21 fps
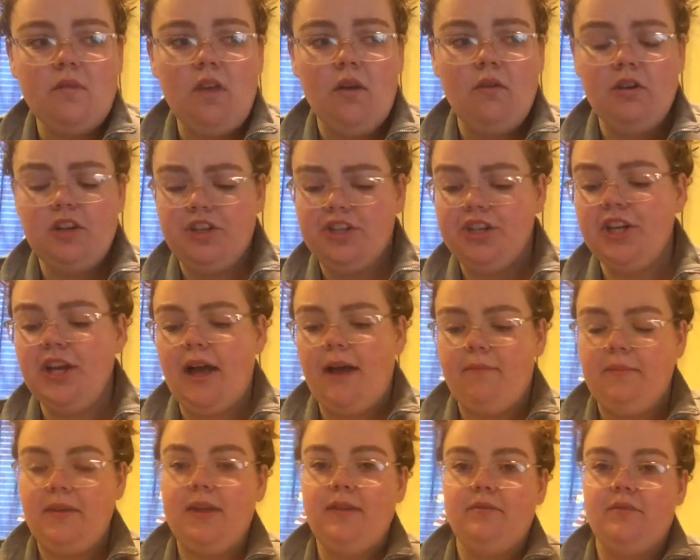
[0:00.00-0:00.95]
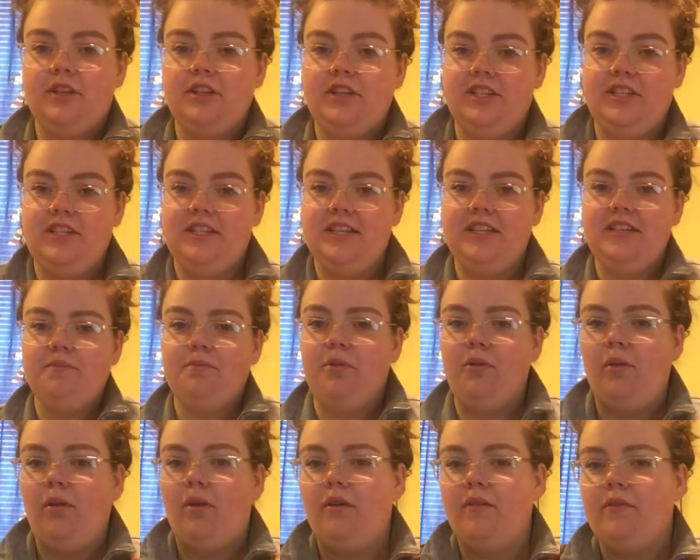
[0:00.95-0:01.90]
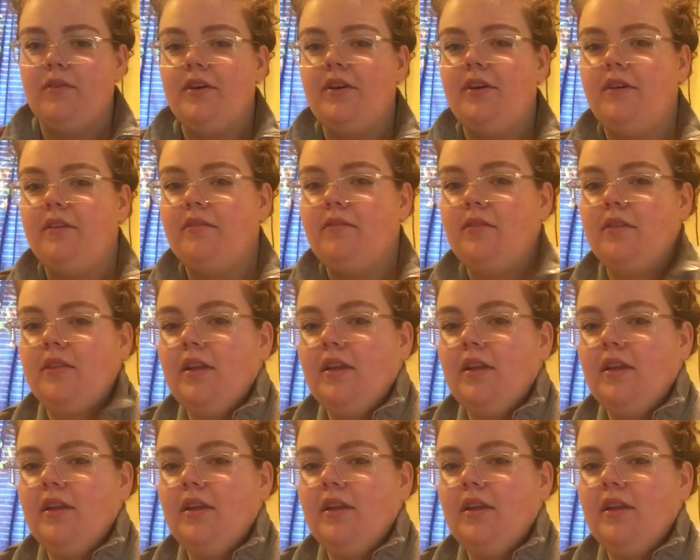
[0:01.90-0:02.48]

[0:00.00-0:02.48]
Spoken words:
What she got me, which is this pullover.